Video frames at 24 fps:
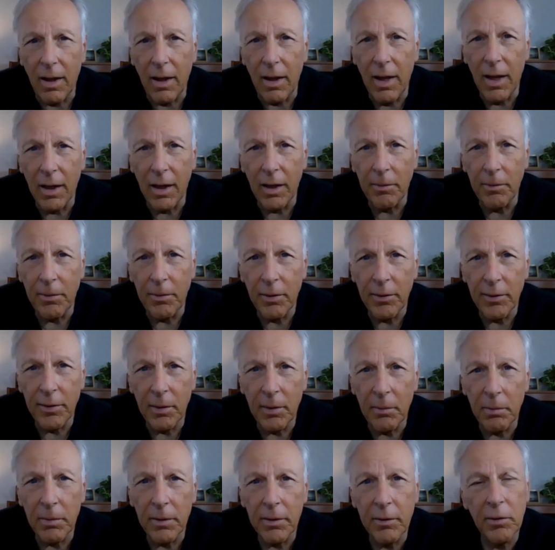And if you
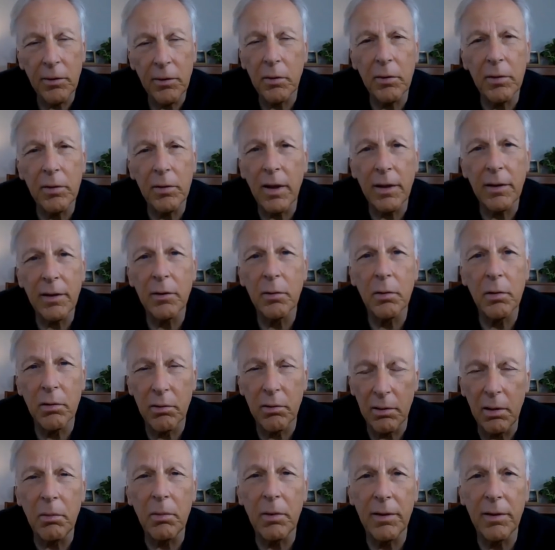simply choose not to
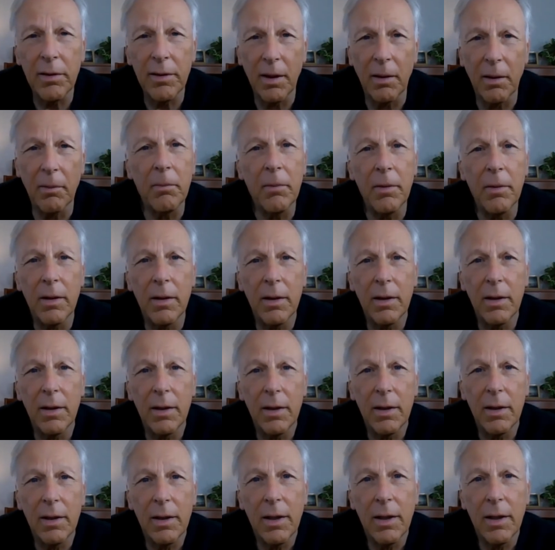agree with them,
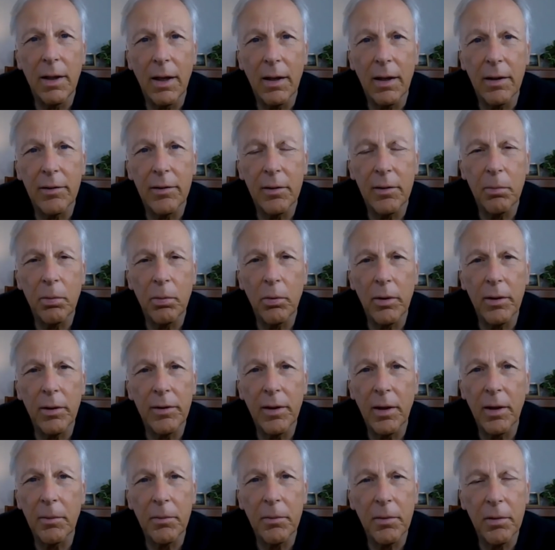and support
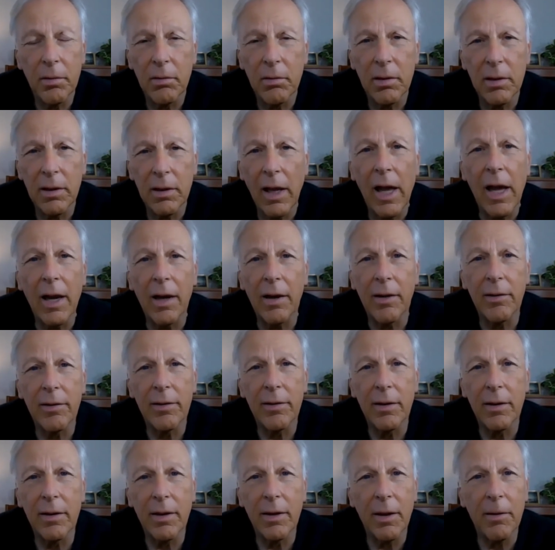them to relax
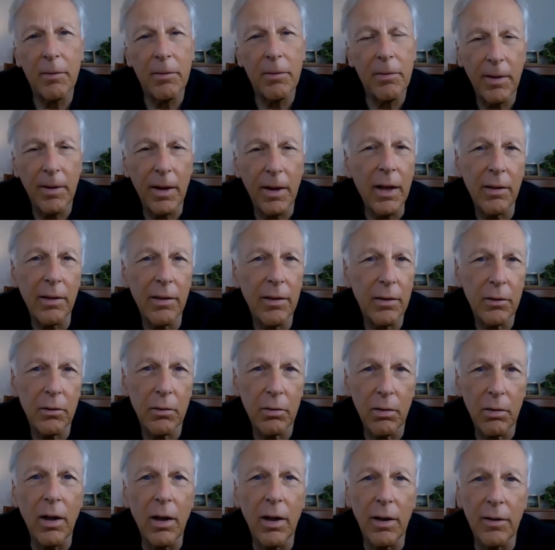and have faith and
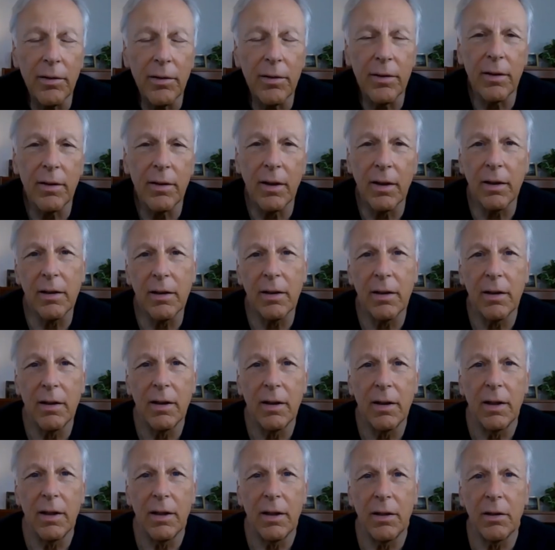trust, then
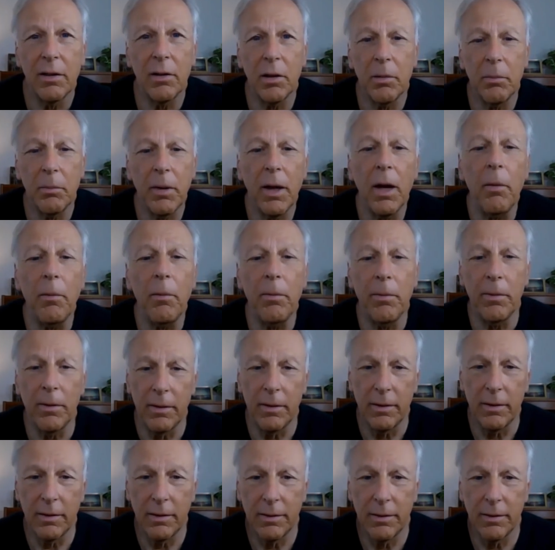you're going to be helpful.